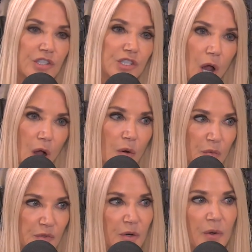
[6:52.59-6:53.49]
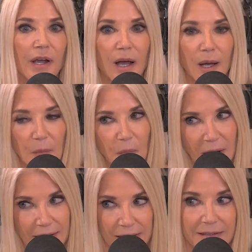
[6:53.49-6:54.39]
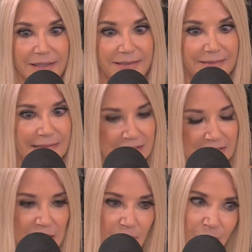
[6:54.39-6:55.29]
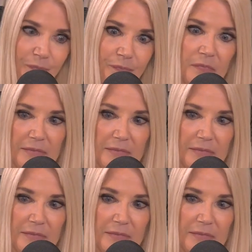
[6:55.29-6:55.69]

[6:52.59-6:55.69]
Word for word: saw what was going on, went and did some